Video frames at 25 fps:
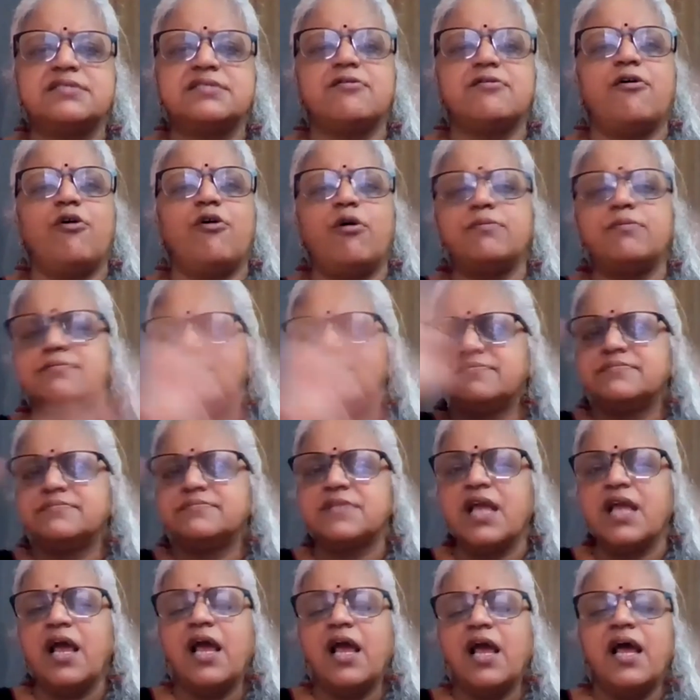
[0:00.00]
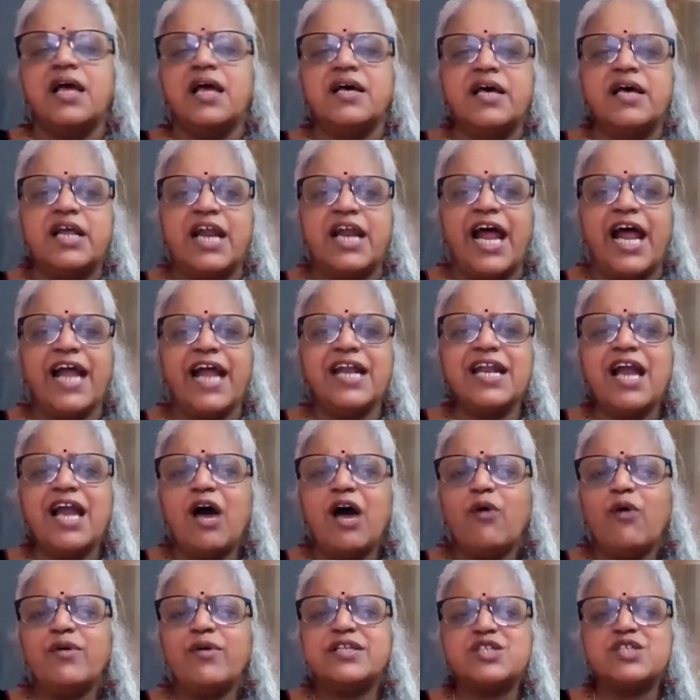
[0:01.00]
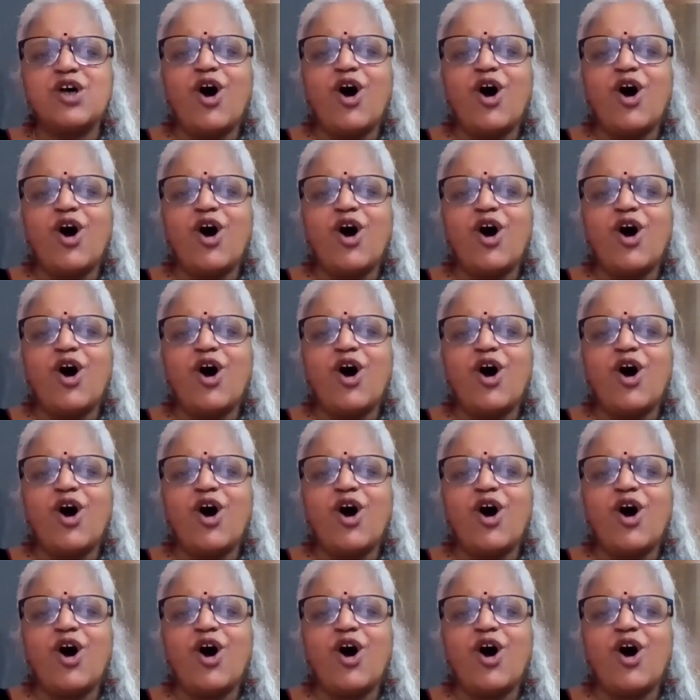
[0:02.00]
So right now it's